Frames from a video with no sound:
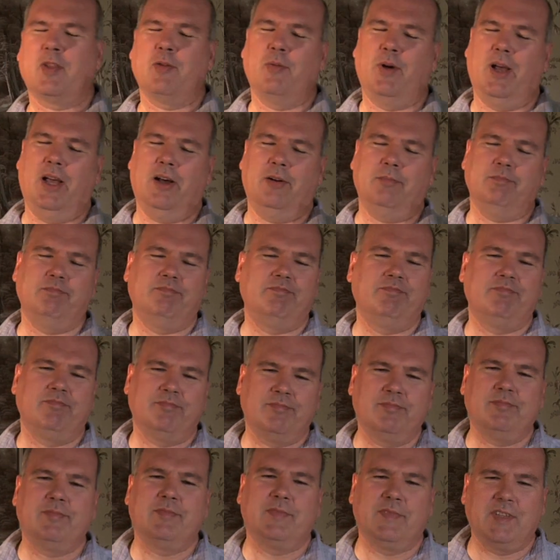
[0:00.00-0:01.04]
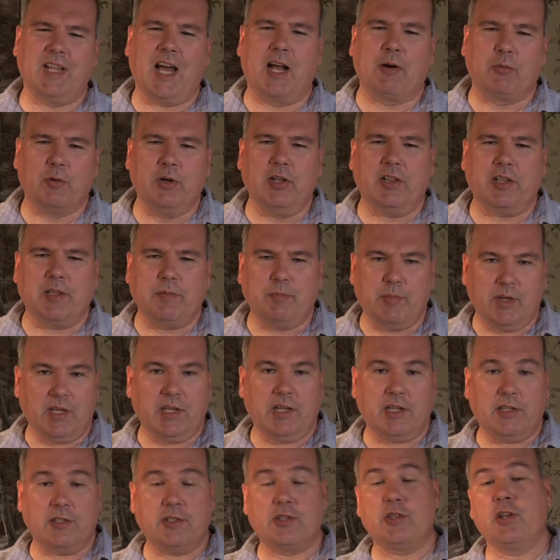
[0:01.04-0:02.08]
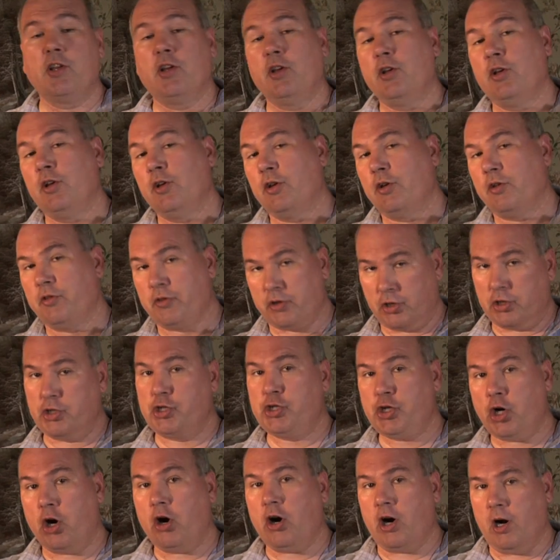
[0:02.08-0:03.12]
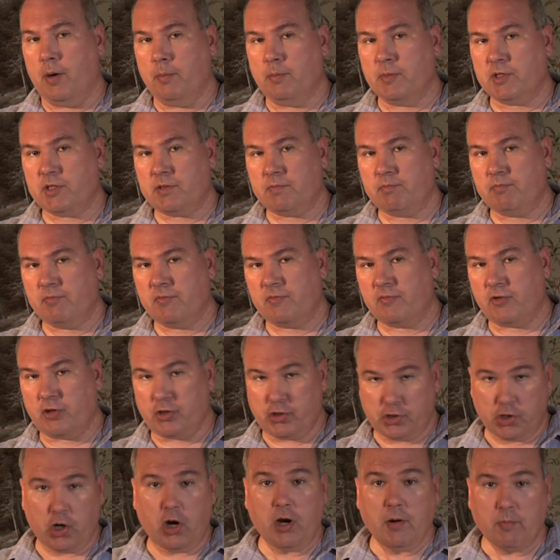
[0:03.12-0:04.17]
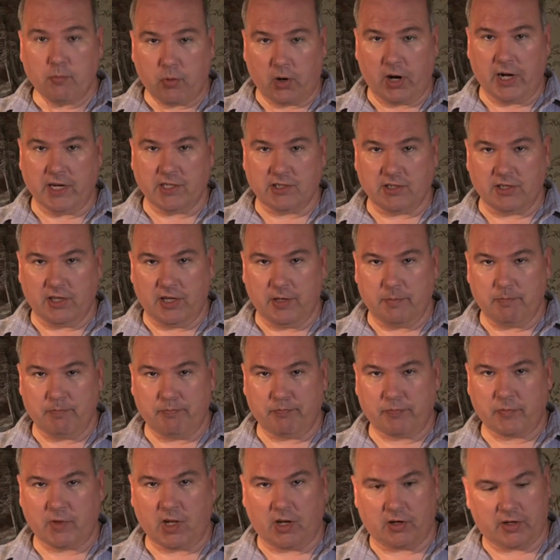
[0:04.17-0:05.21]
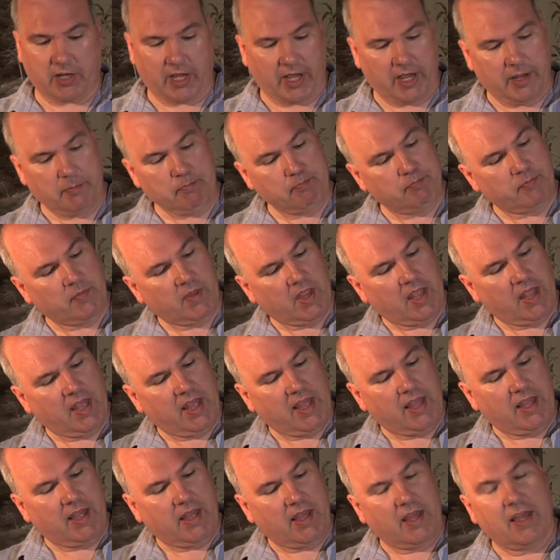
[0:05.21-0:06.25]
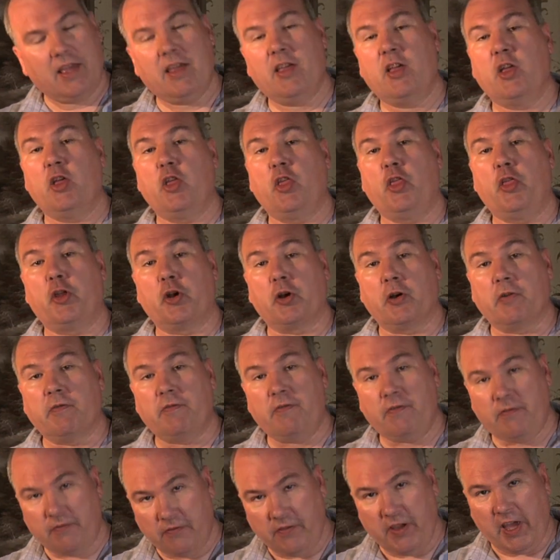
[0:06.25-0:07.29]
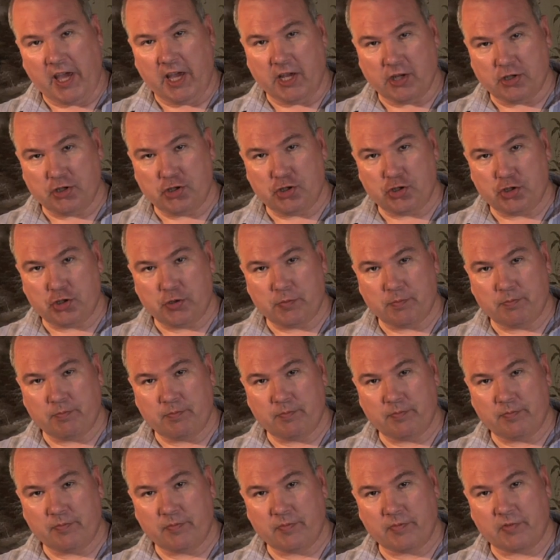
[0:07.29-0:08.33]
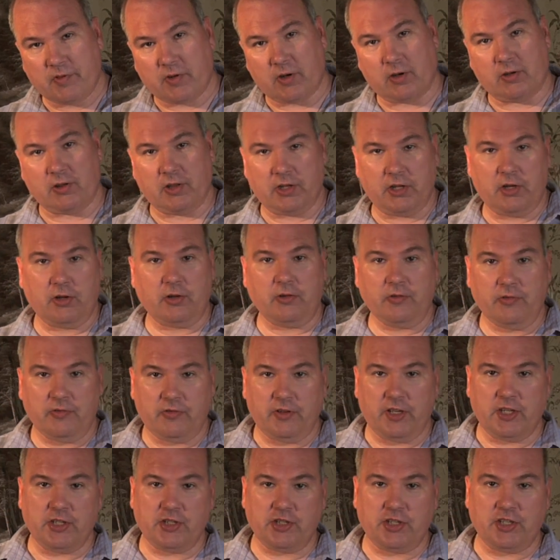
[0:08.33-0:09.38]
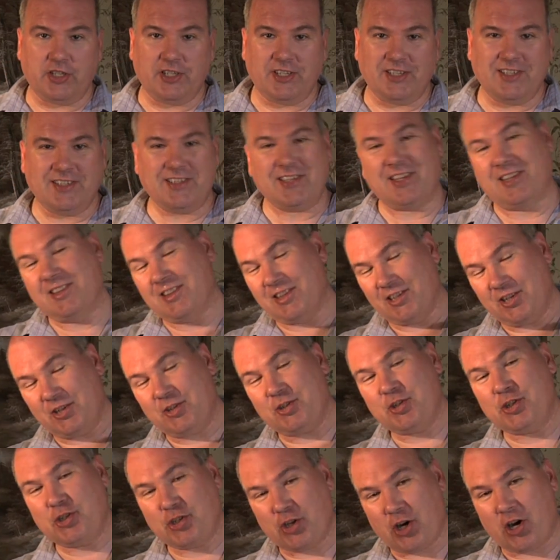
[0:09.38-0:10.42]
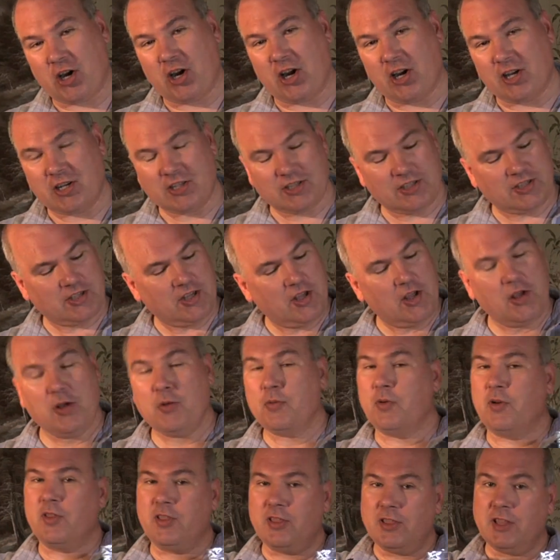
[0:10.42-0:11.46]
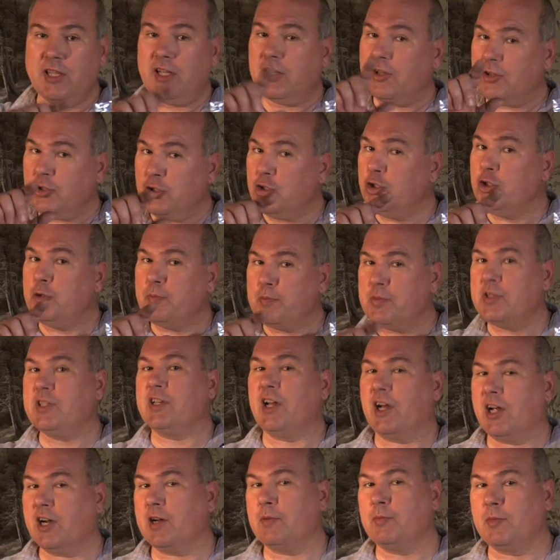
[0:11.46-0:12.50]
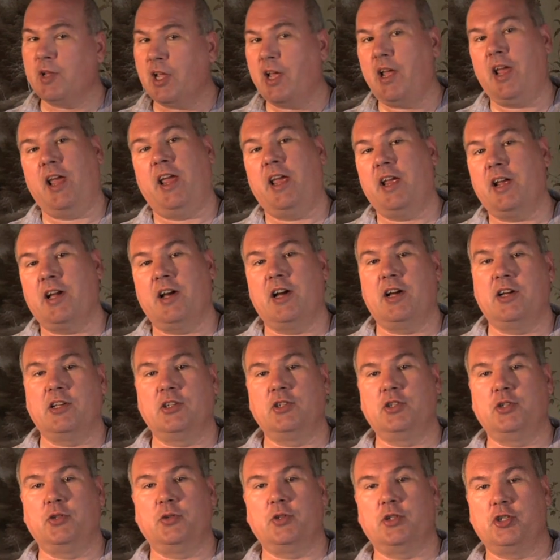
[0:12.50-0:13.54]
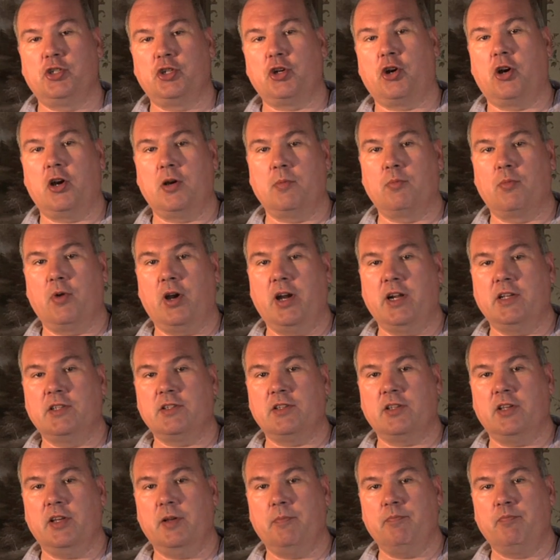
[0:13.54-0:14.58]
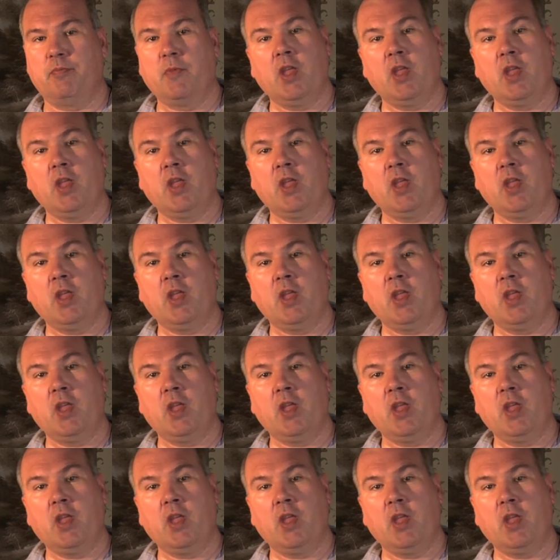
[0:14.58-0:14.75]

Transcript: Well, not really beads. They're charms for a charm bracelet, okay? They're fish. They're little fishies and little sharks with little hoops on them that hang on to a charm bracelet.